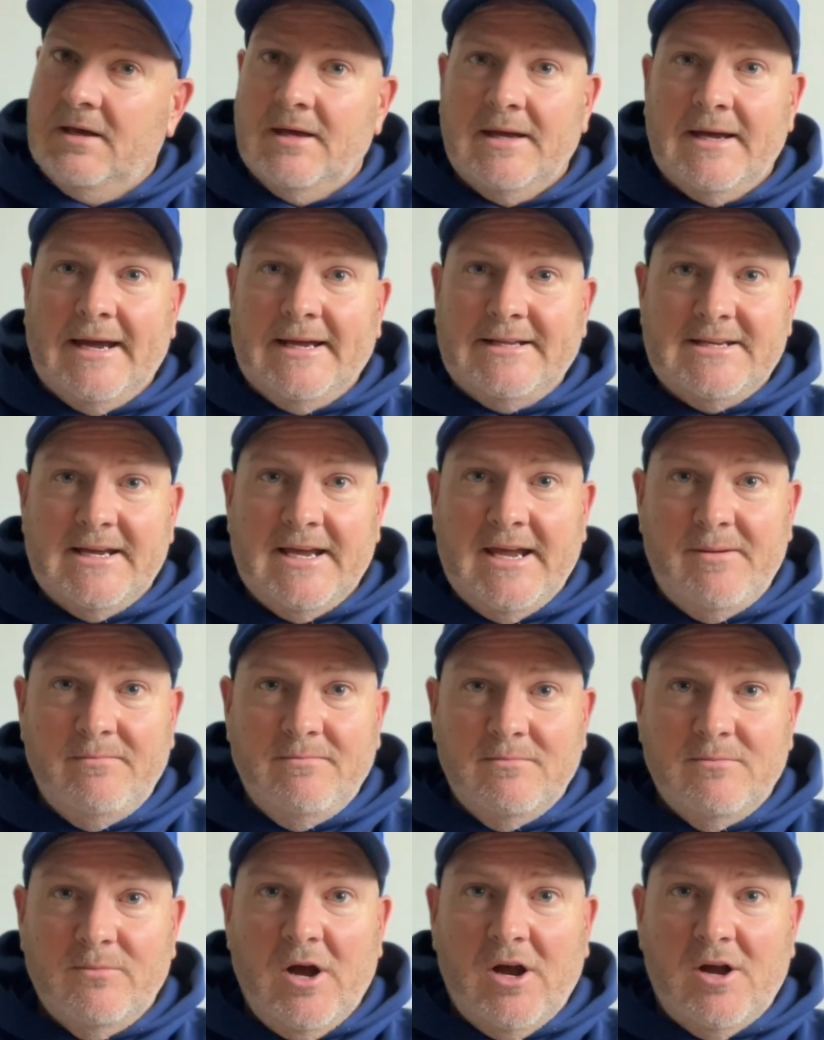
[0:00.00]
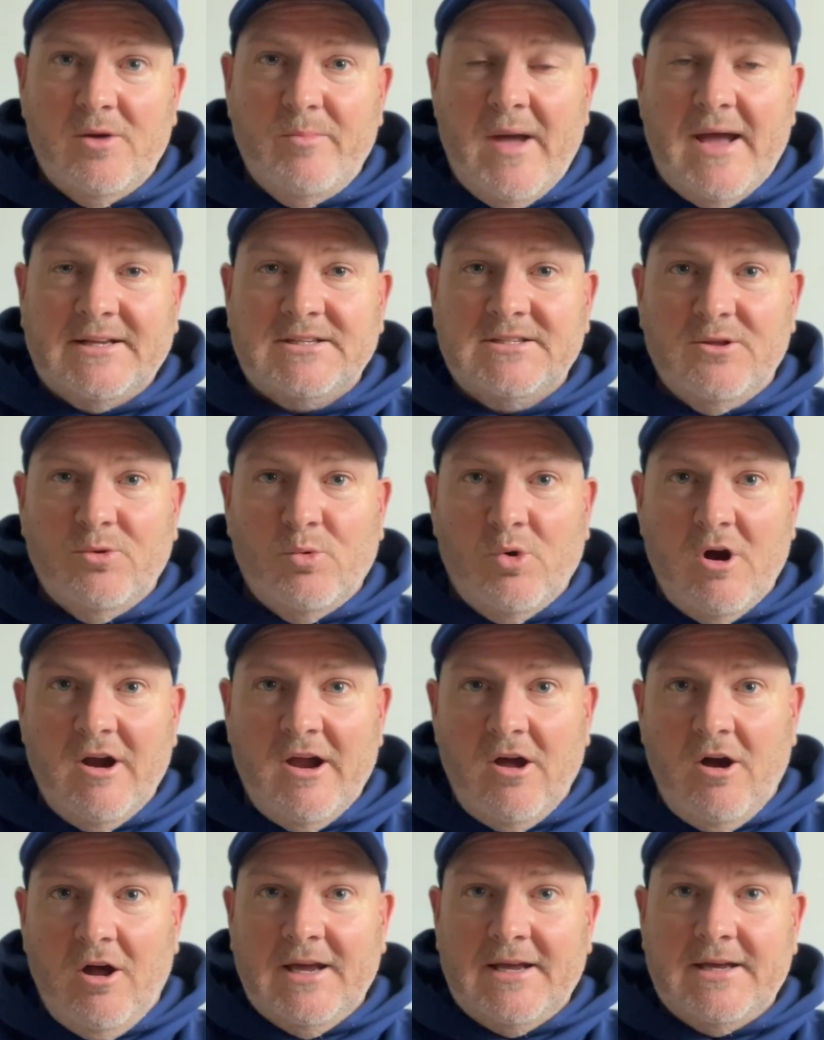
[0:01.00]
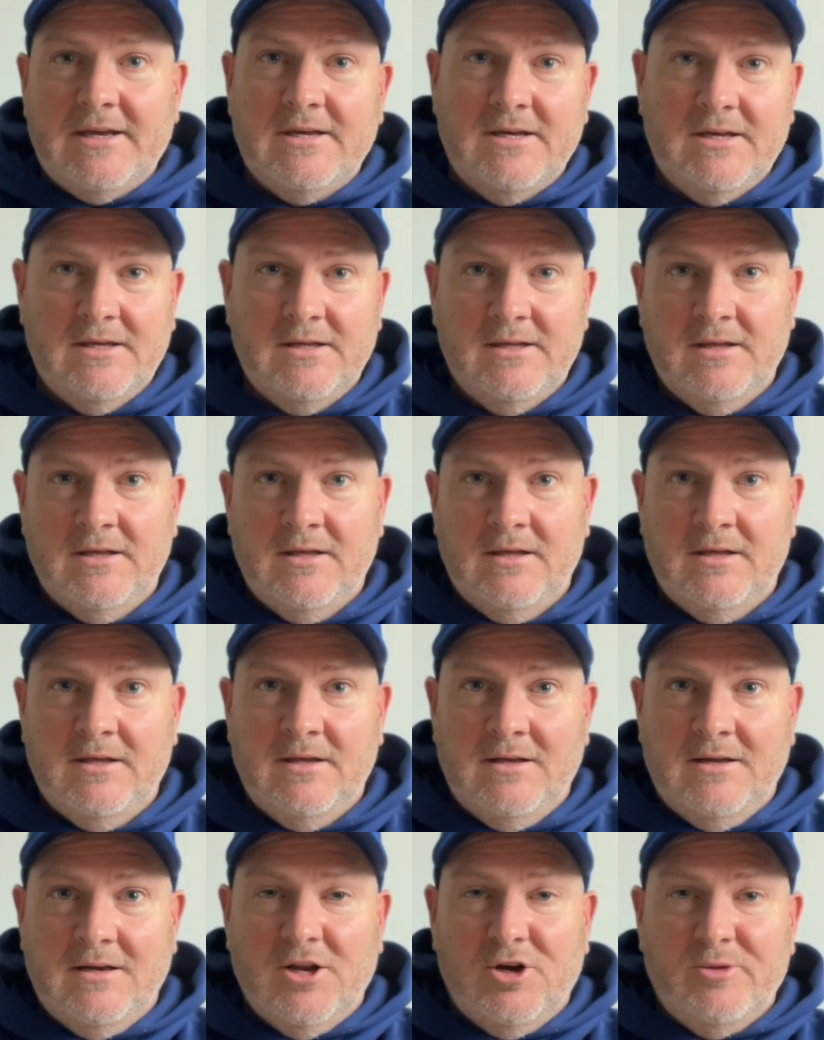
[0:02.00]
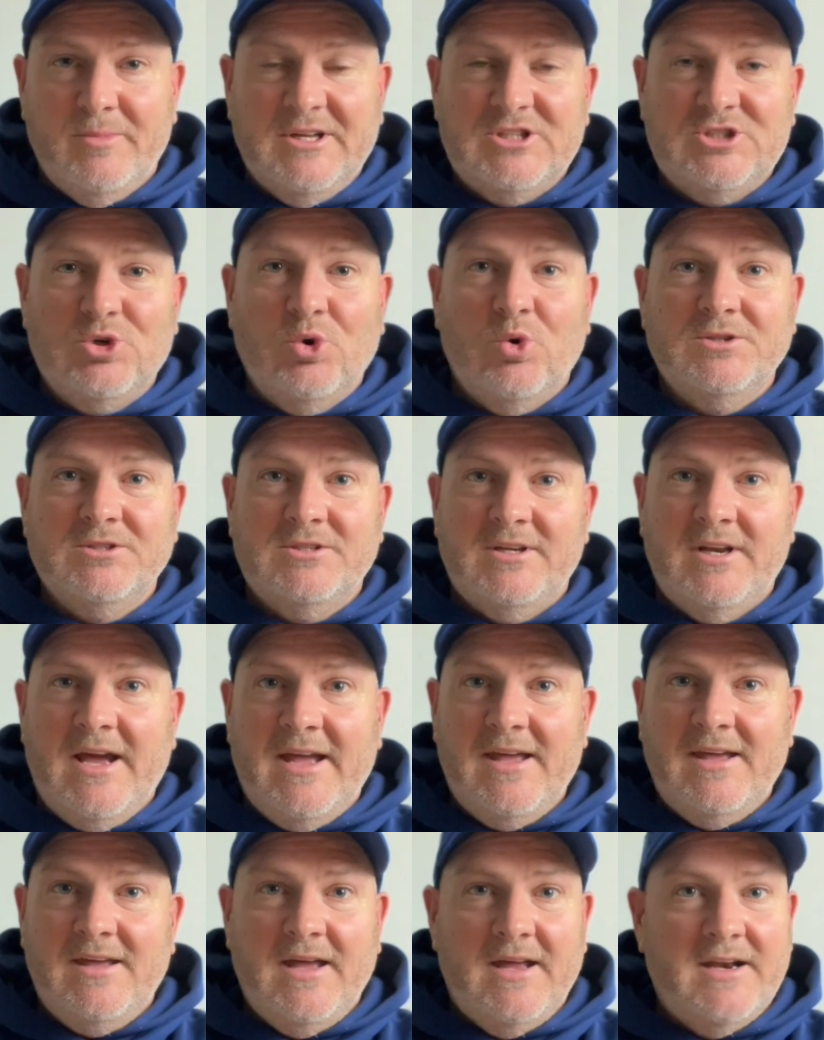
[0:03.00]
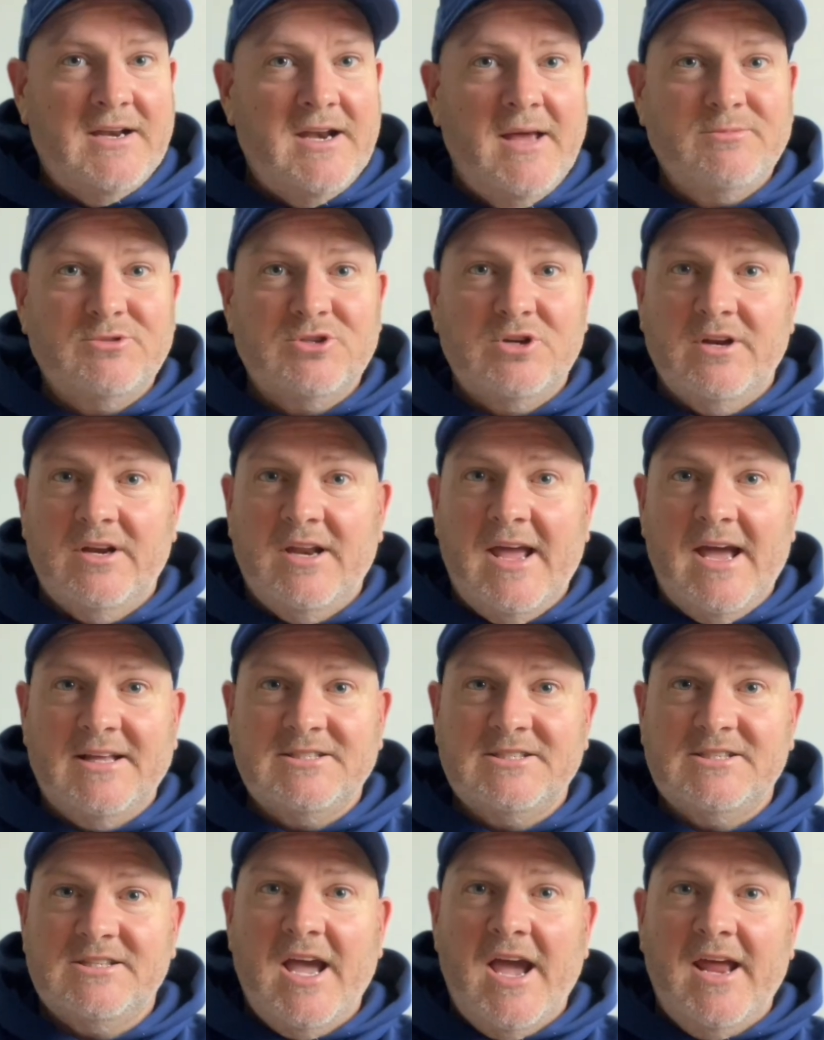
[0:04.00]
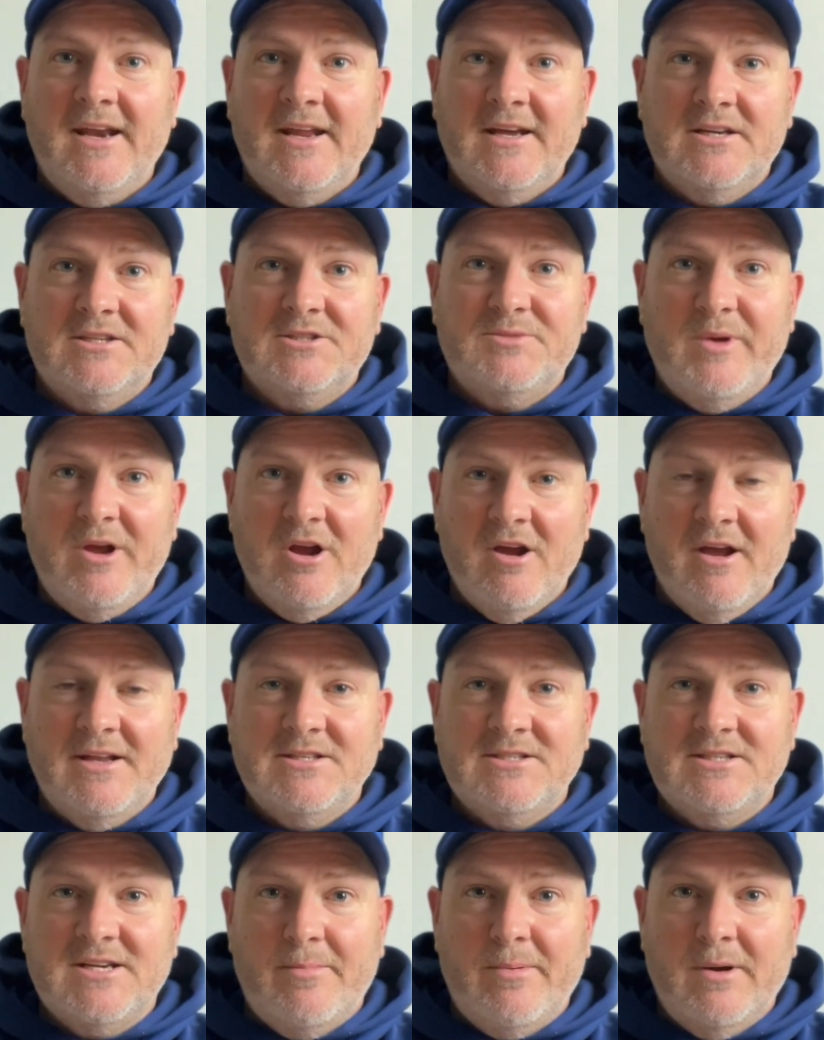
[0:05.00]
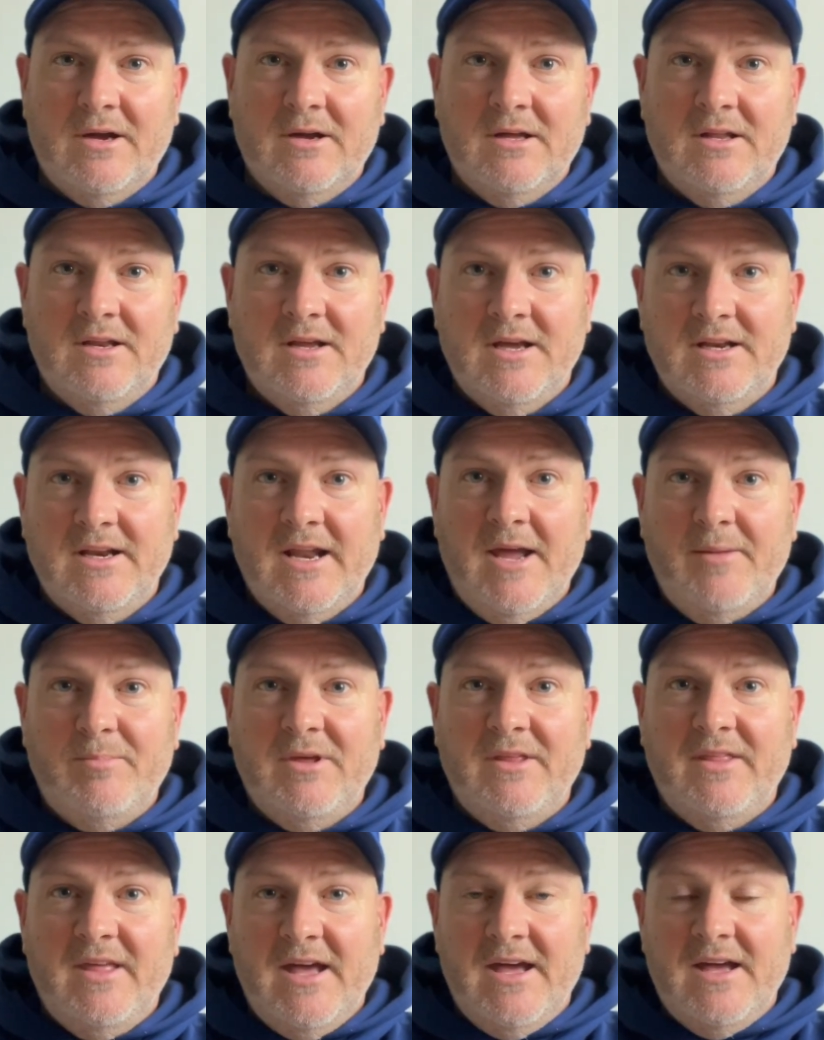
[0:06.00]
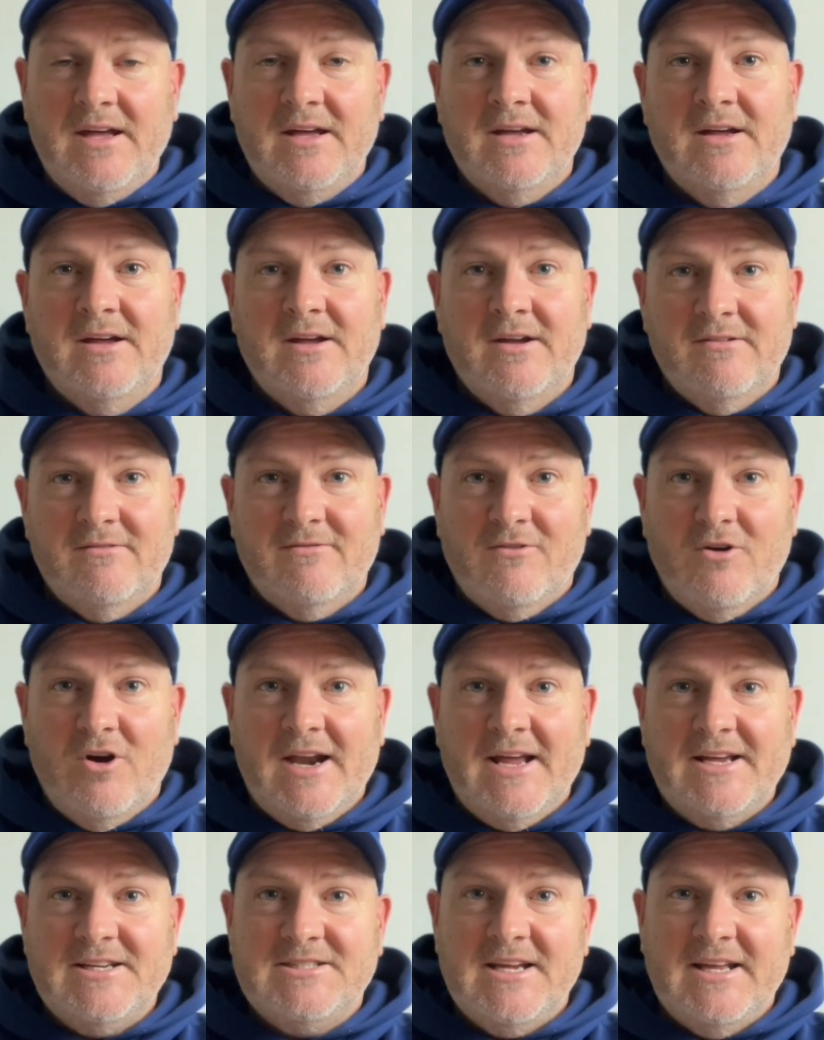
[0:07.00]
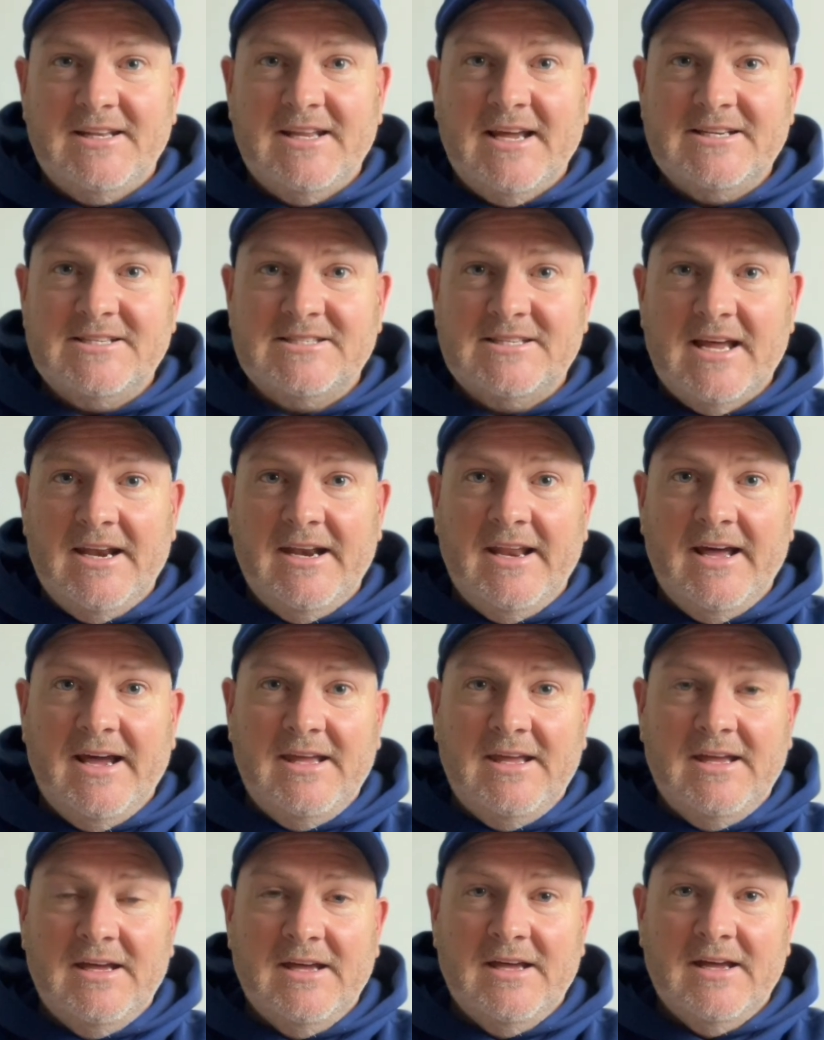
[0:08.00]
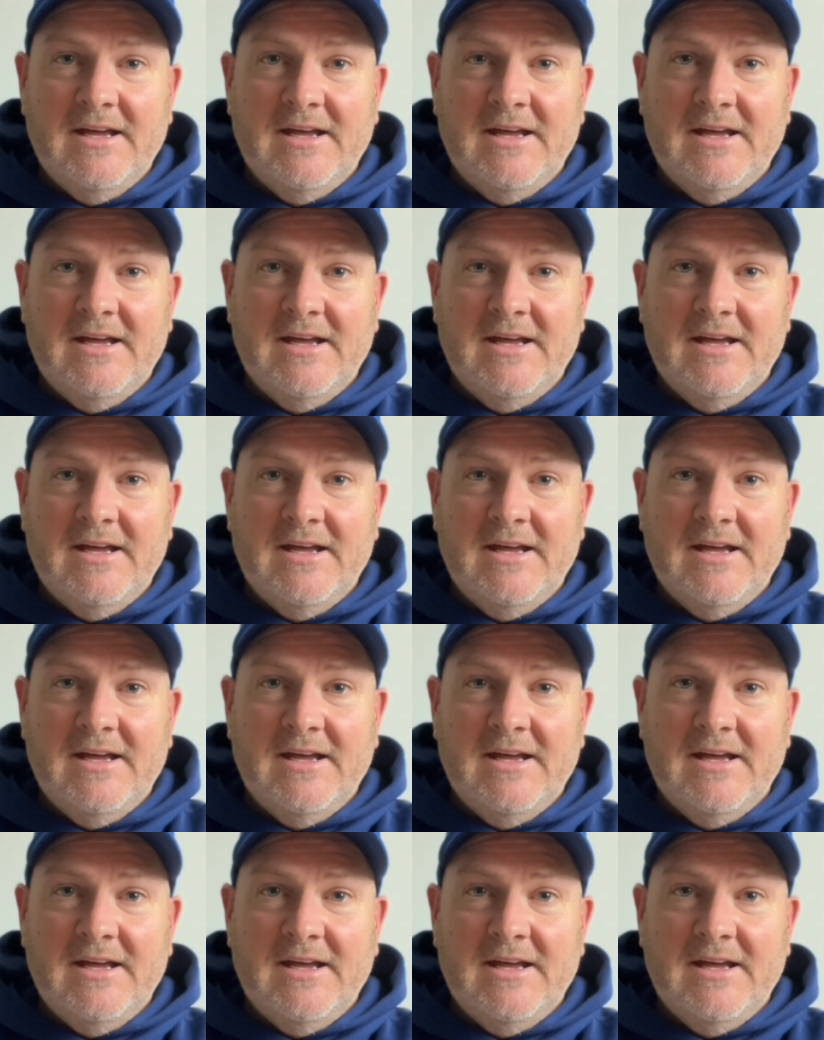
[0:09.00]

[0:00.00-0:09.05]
Hey team, welcome back to the Warriorholic. A little bit torn today. Had an absolutely outstanding experience up in Napier there, Friday, Saturday, Sunday.